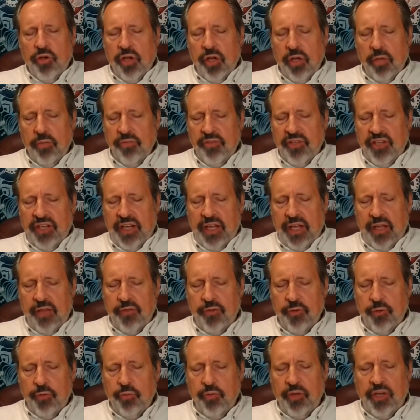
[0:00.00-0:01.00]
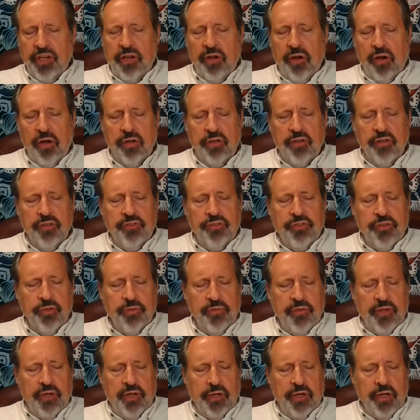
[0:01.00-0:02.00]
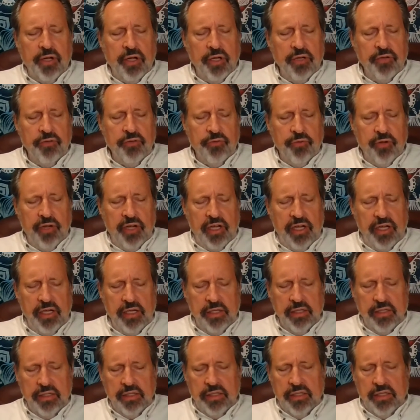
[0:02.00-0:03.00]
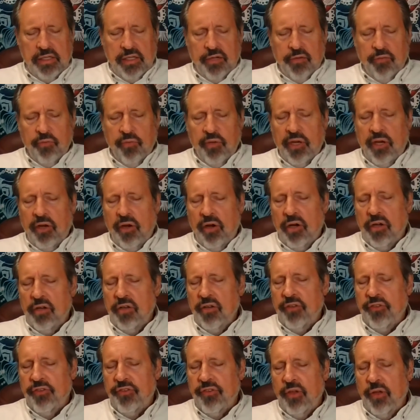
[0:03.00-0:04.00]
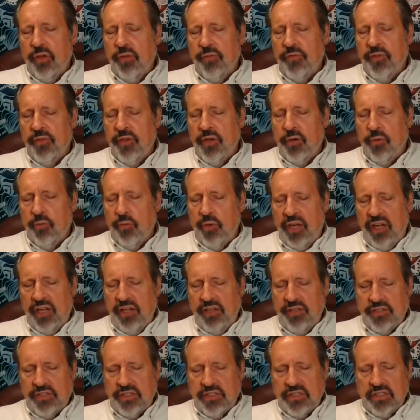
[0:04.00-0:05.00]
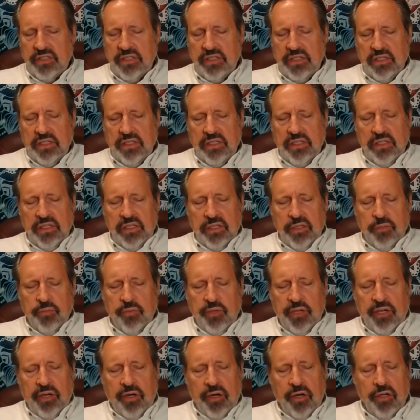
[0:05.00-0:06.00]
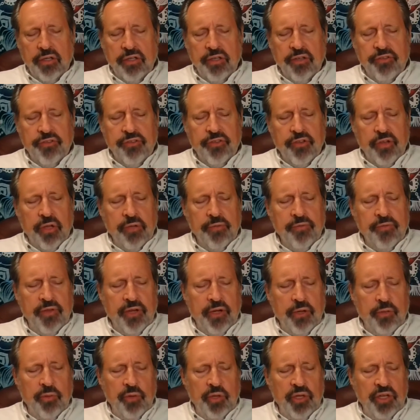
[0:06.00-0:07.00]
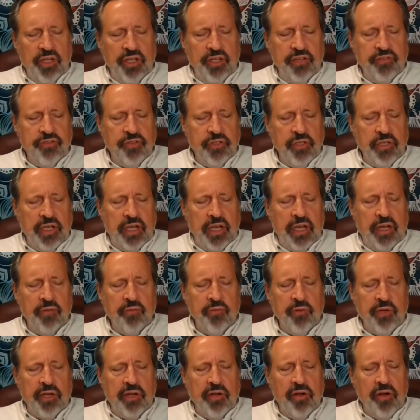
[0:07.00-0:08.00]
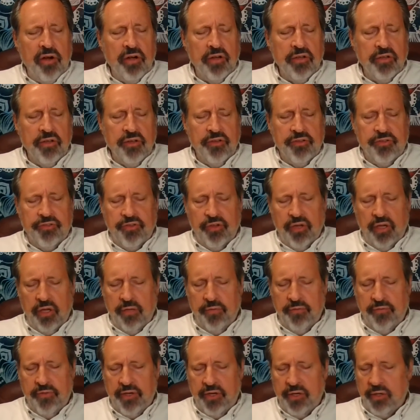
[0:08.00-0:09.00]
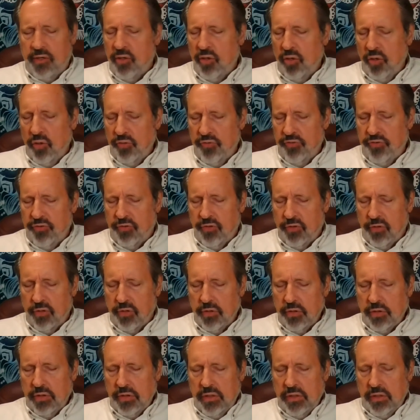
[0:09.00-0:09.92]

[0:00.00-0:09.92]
come together regardless of their country, regardless of their race, regardless of their religion, and regardless of their culture.